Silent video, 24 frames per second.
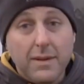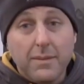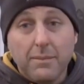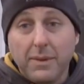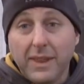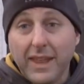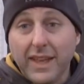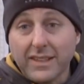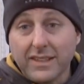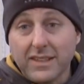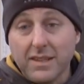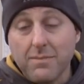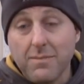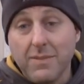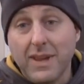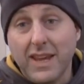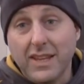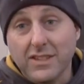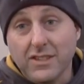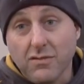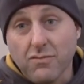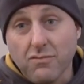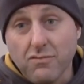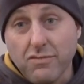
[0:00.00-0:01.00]
But that to me
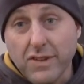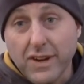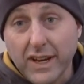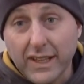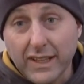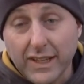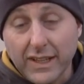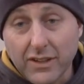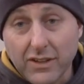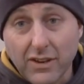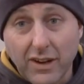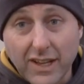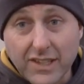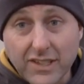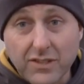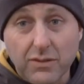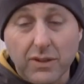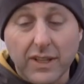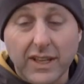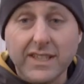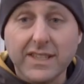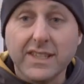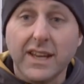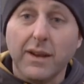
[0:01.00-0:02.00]
is a really nice
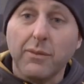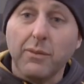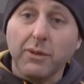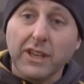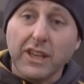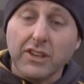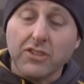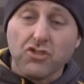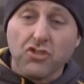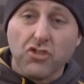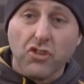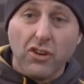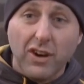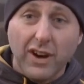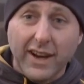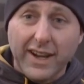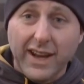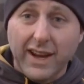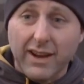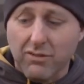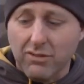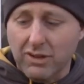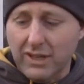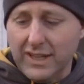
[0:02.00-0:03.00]
release aid. When you're
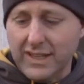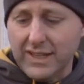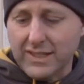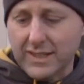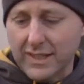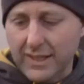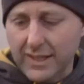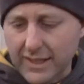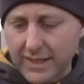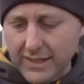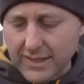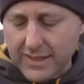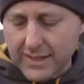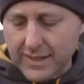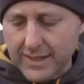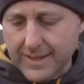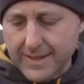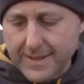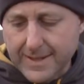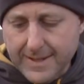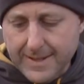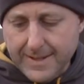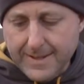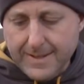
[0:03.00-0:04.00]
trying out release aids,
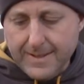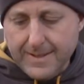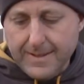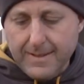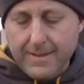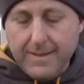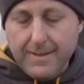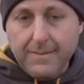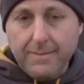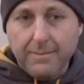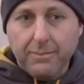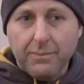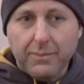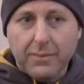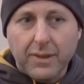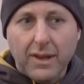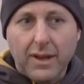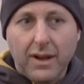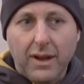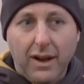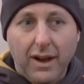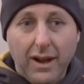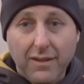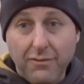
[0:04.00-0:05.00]

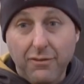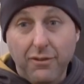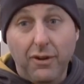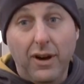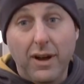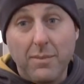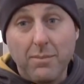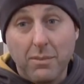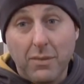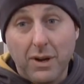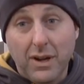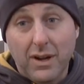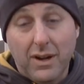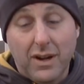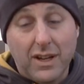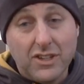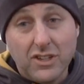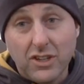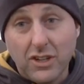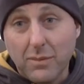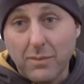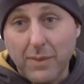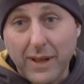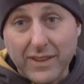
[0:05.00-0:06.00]
I find I
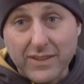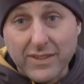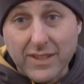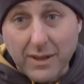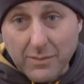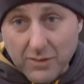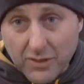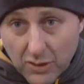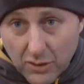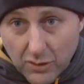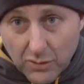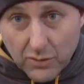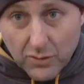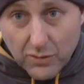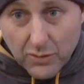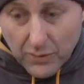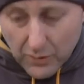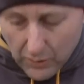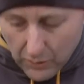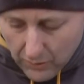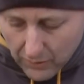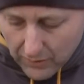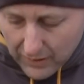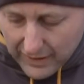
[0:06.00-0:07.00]
shoot about the same scores
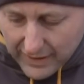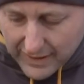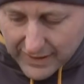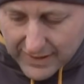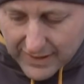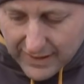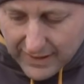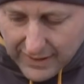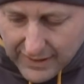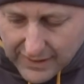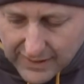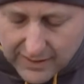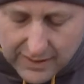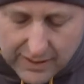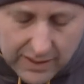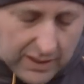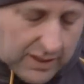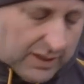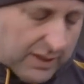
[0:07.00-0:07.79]
with all release aids.